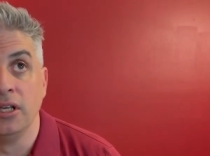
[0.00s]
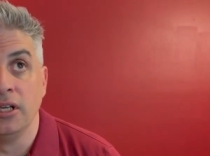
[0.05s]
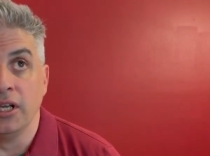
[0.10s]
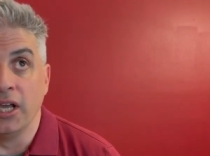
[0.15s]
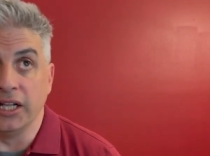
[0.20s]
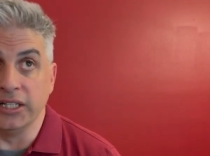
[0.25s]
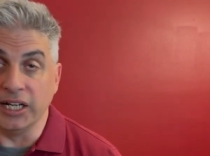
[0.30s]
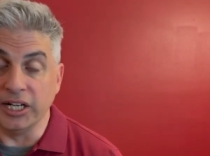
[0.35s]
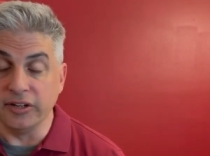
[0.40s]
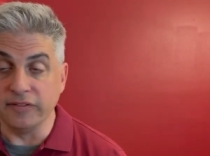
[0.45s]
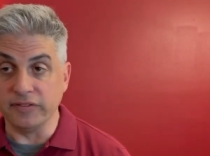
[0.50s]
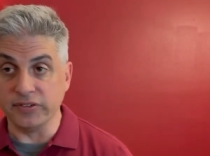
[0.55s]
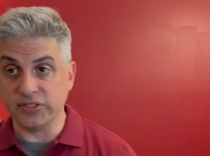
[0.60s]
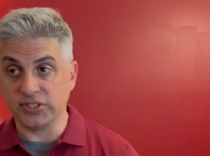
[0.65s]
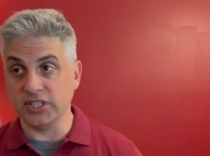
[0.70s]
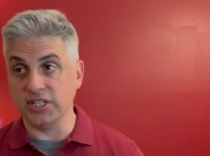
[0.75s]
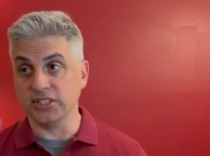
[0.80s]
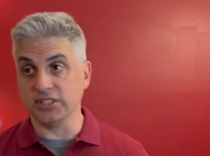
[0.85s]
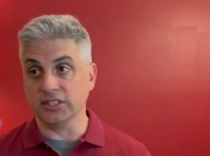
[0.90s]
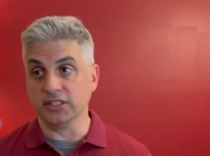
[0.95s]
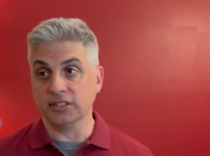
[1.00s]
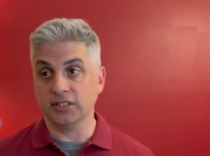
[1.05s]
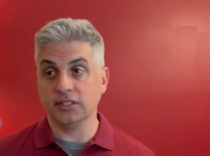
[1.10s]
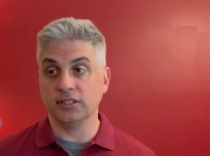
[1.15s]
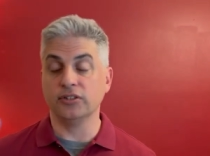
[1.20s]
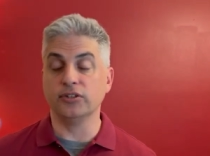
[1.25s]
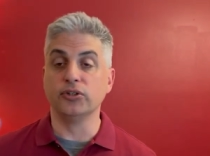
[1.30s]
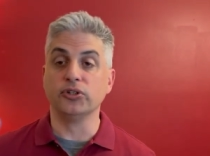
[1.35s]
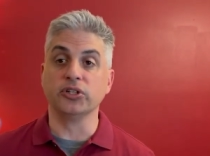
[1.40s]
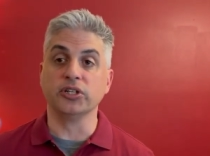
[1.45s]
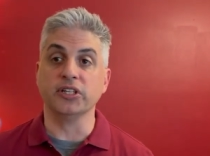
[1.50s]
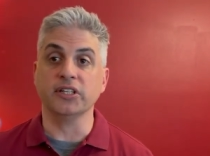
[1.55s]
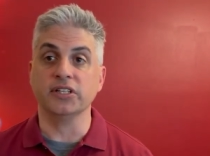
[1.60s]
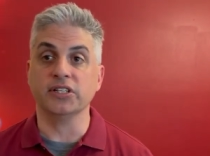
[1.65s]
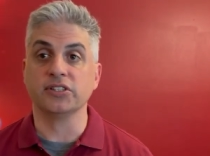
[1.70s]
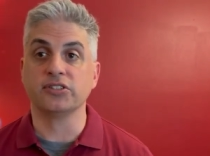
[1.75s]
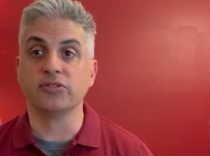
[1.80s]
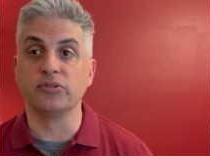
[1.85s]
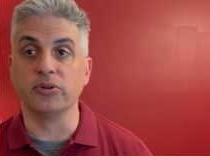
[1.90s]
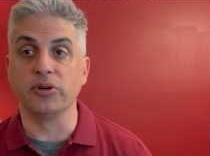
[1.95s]
at the end of the season, early in his
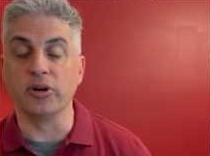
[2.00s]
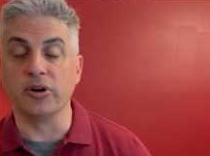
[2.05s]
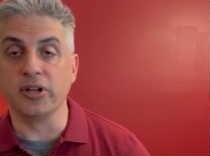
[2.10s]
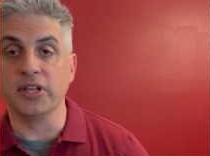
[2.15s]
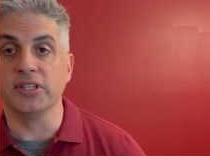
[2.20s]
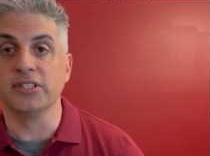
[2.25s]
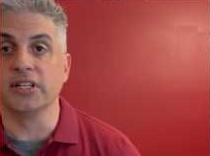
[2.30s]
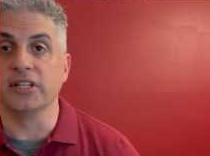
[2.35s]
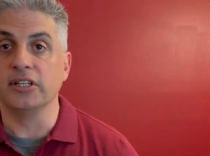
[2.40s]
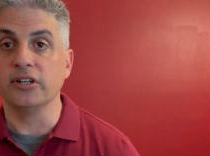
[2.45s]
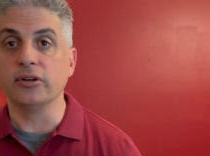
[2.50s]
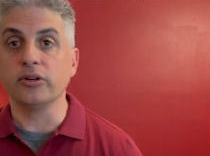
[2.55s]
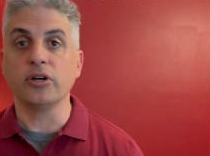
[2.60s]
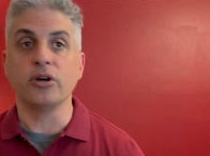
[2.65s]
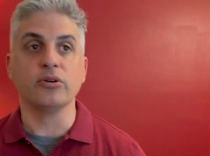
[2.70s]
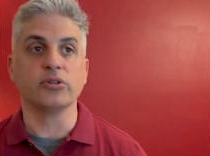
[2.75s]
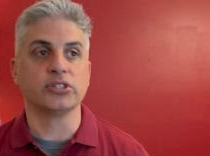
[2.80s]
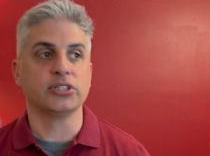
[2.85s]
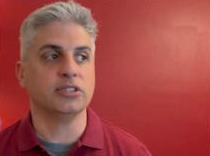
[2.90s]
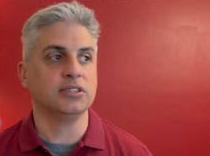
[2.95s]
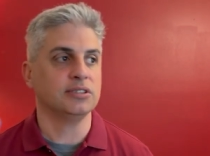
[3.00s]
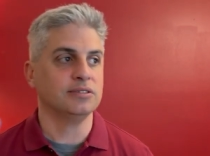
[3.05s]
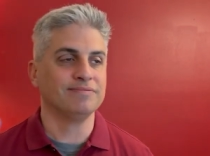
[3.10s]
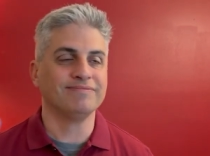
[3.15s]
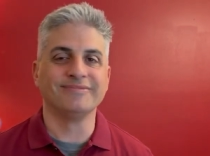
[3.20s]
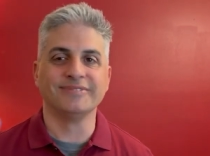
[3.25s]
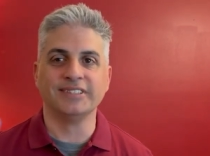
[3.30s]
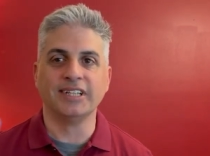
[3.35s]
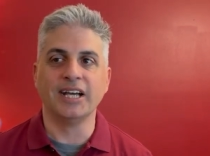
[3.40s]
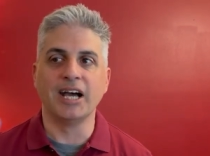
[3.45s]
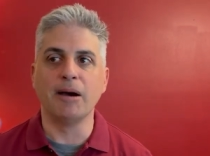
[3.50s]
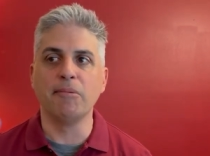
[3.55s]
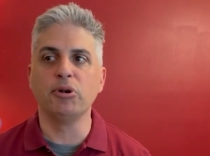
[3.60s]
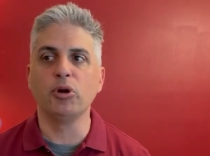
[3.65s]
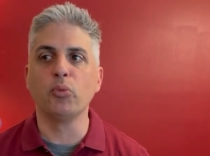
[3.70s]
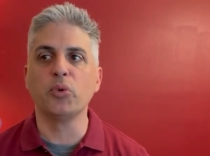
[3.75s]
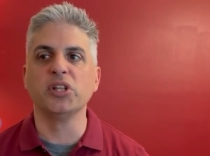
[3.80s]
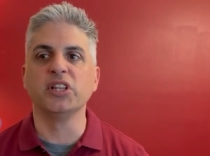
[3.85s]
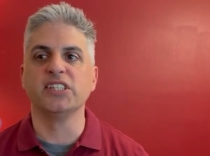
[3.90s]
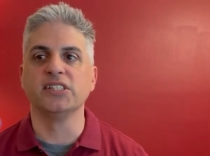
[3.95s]
career, he said, You know, coach, I'm going to
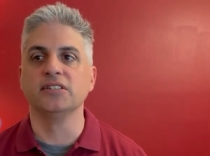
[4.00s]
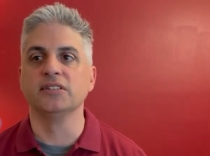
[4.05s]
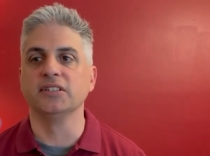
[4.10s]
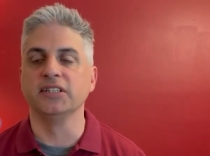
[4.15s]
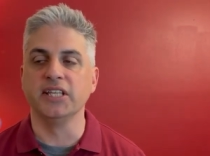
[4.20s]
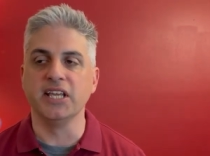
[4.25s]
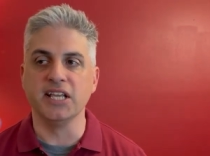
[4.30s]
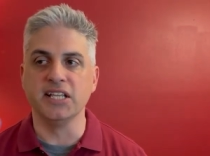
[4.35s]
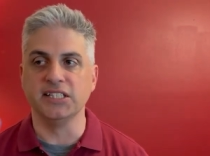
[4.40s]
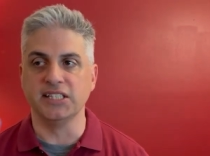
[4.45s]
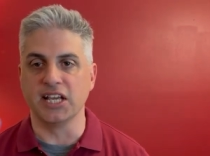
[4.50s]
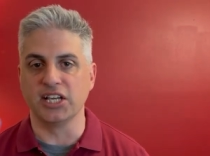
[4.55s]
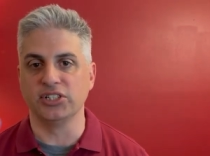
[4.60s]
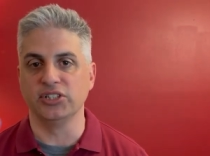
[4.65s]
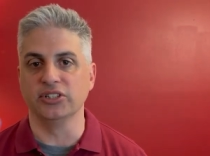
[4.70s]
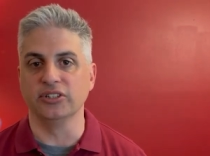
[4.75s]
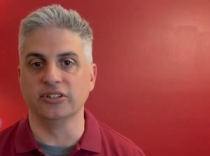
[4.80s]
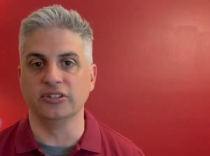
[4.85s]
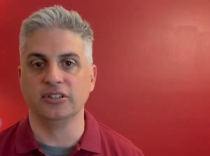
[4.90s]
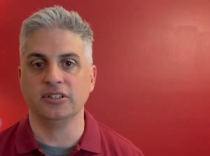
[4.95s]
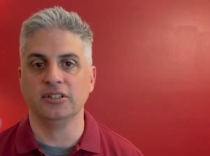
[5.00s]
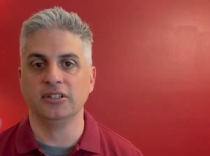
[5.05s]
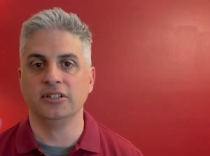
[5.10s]
win leagues next year.